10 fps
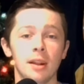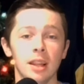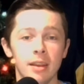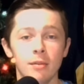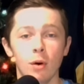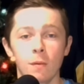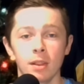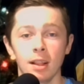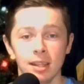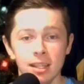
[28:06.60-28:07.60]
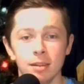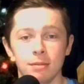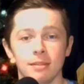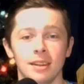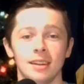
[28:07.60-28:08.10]
to live over the
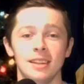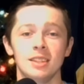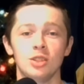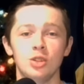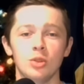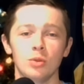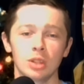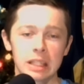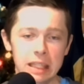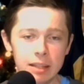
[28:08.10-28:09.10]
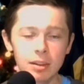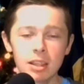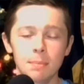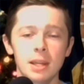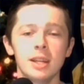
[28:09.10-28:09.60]
LIV. He's leaving
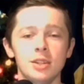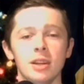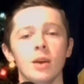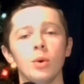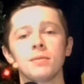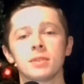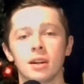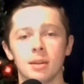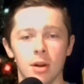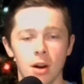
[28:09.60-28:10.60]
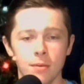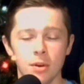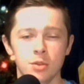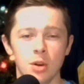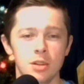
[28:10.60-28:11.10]
the PGA. We've talked about our
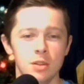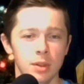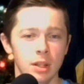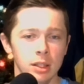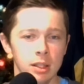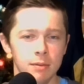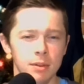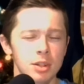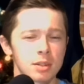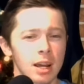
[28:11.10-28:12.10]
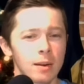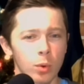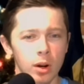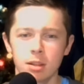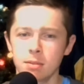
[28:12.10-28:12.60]
frustrations with the LIV and just kind of
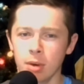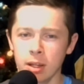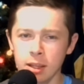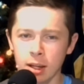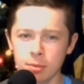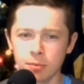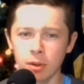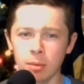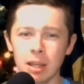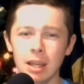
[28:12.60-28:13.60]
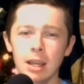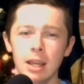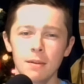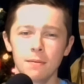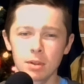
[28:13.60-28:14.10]
where its money comes from.
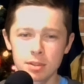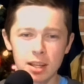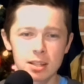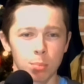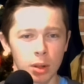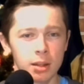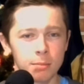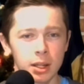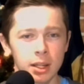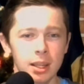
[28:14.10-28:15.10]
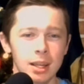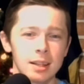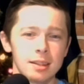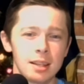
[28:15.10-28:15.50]
It feels like it's blood money, and